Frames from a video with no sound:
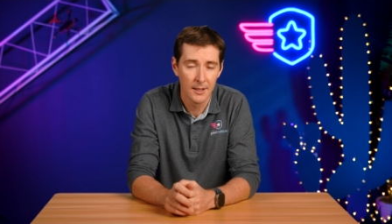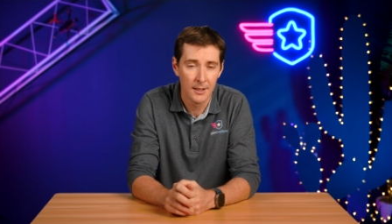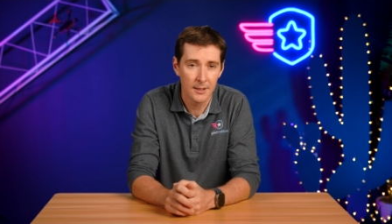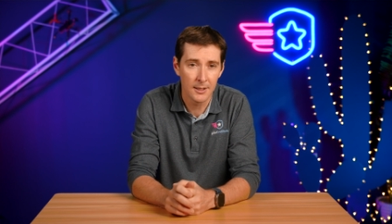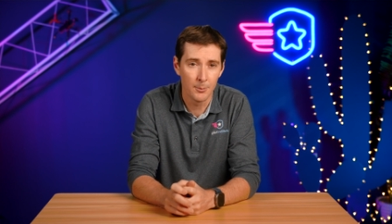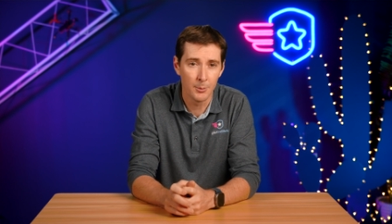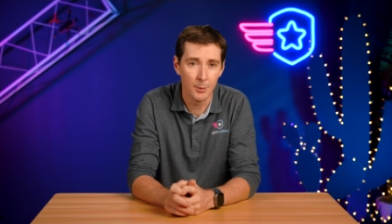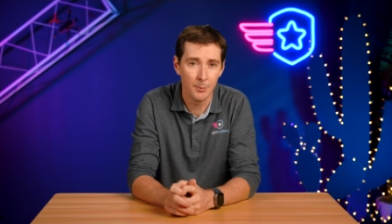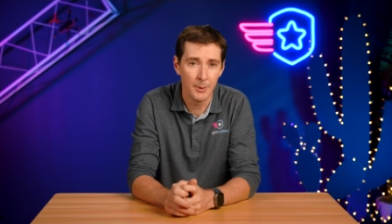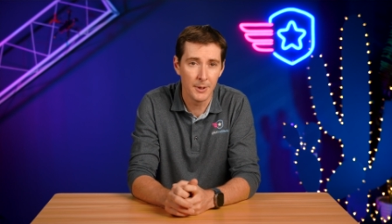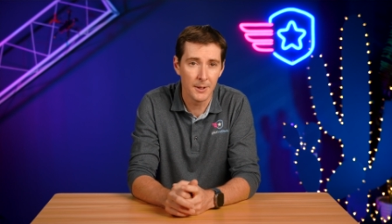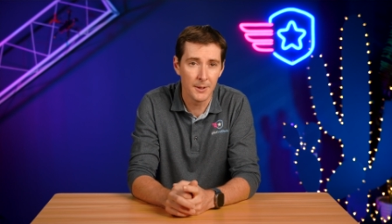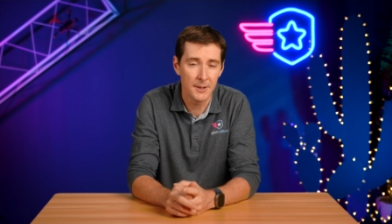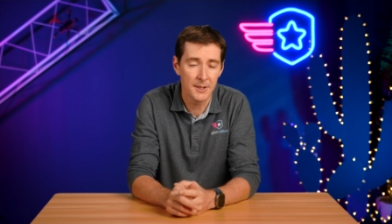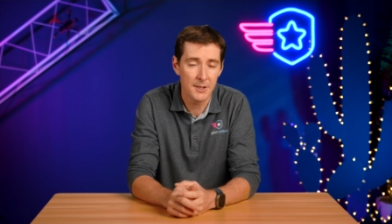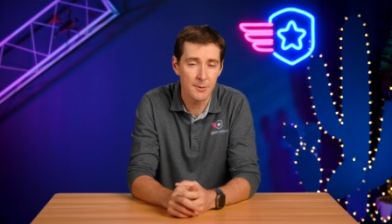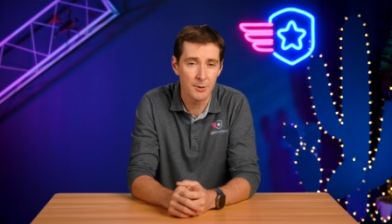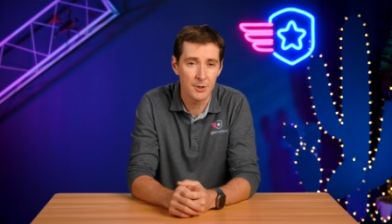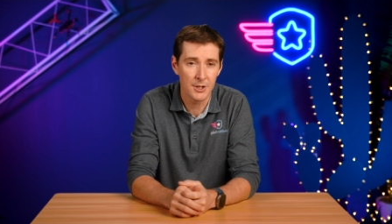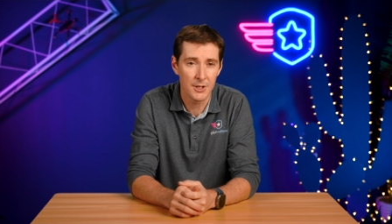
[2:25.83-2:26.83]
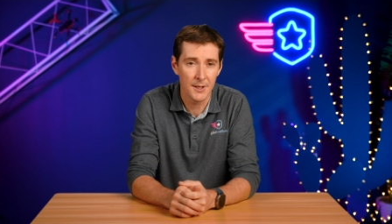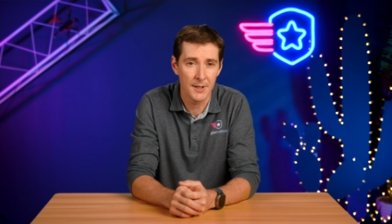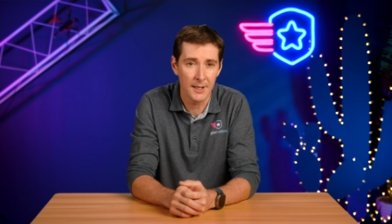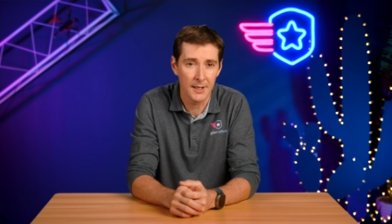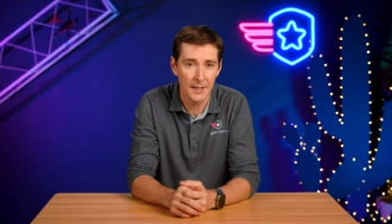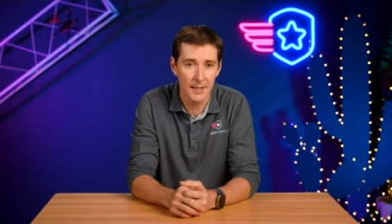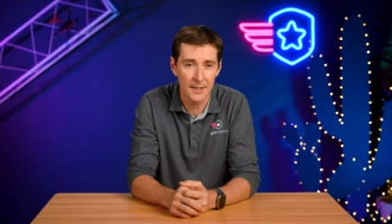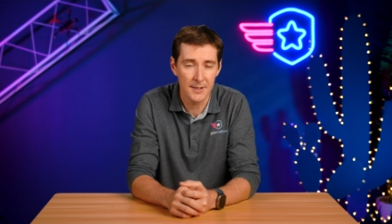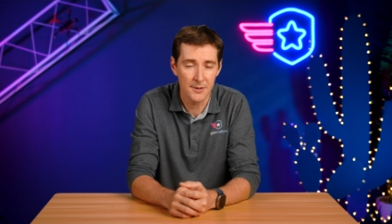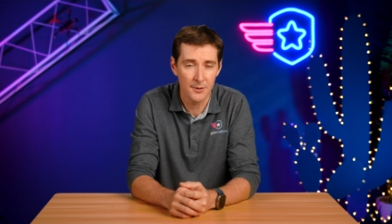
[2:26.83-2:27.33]
capabilities, which I
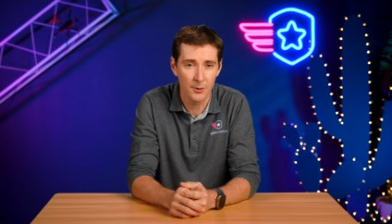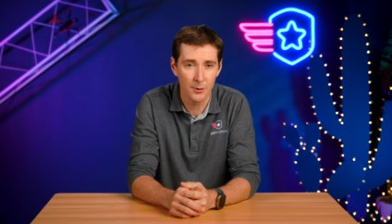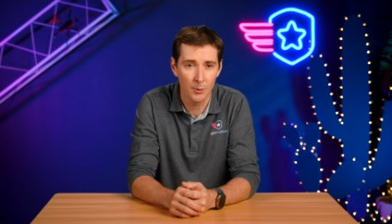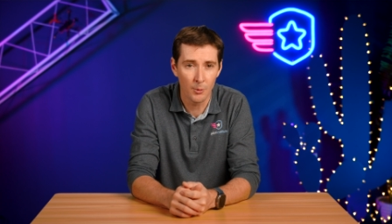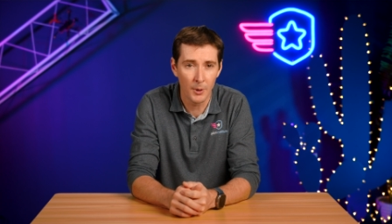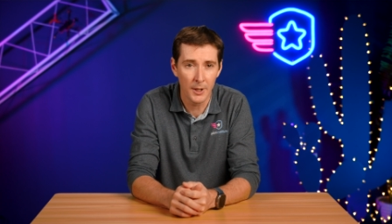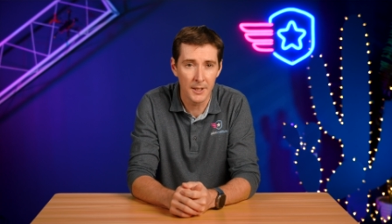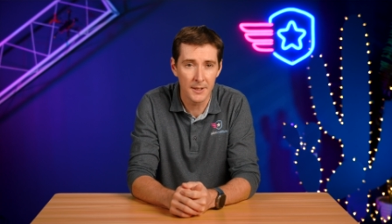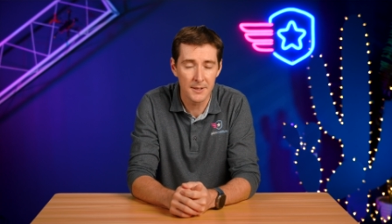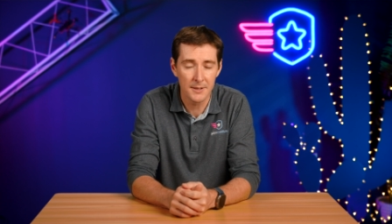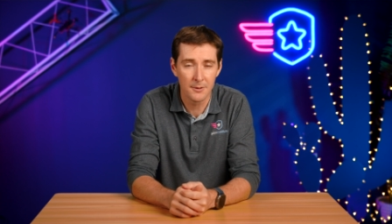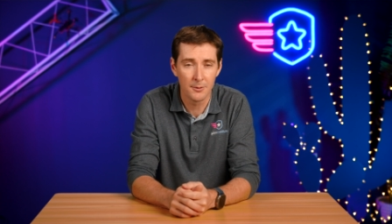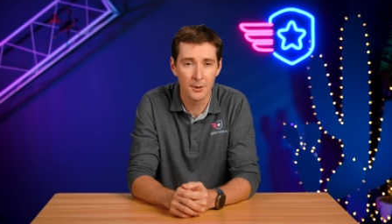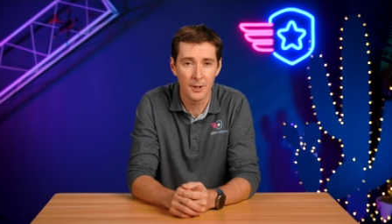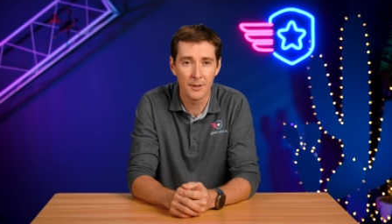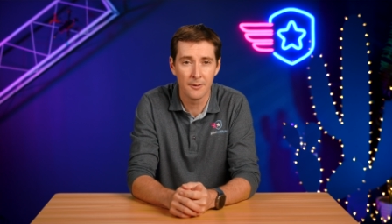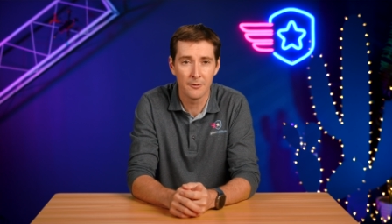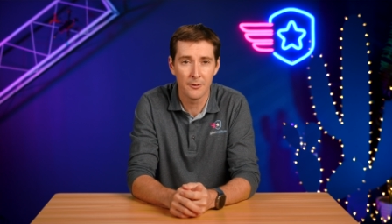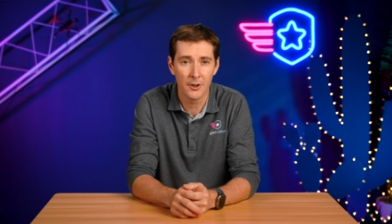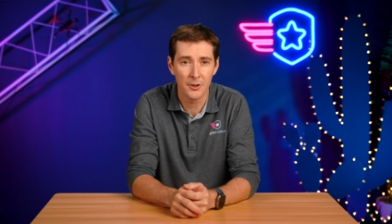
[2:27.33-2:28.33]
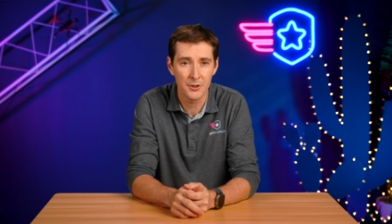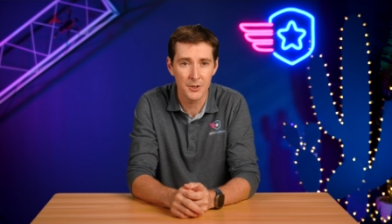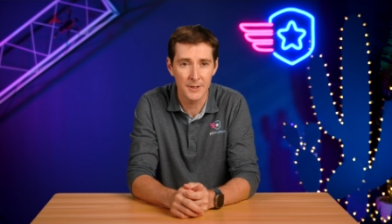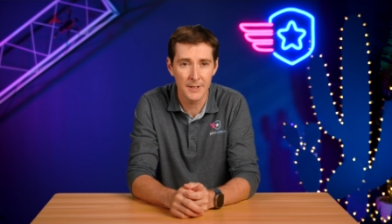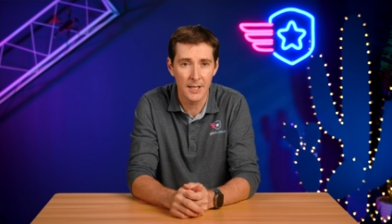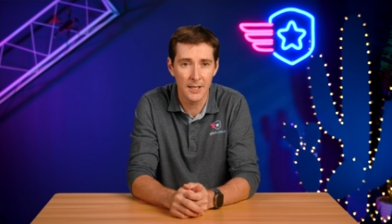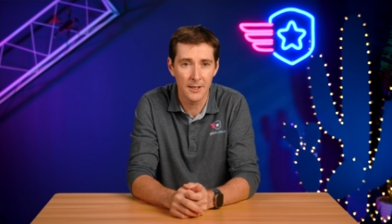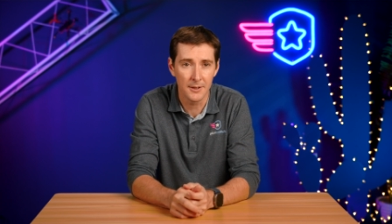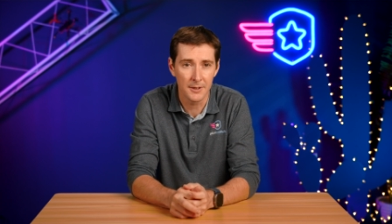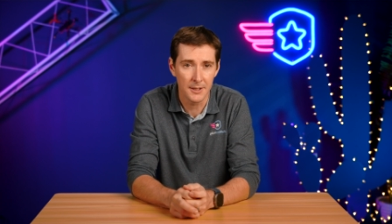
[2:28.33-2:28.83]
think is a great, great
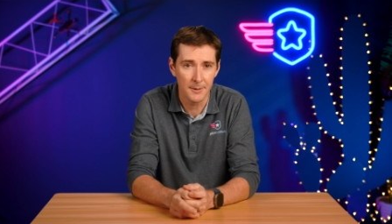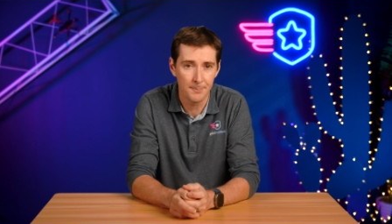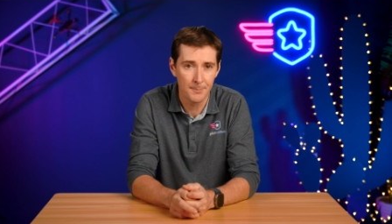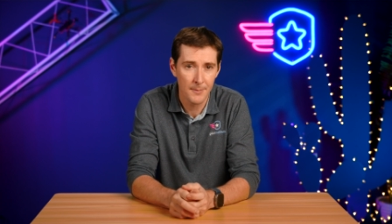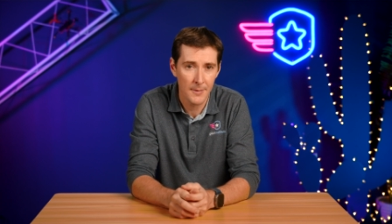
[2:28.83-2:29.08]
functionality.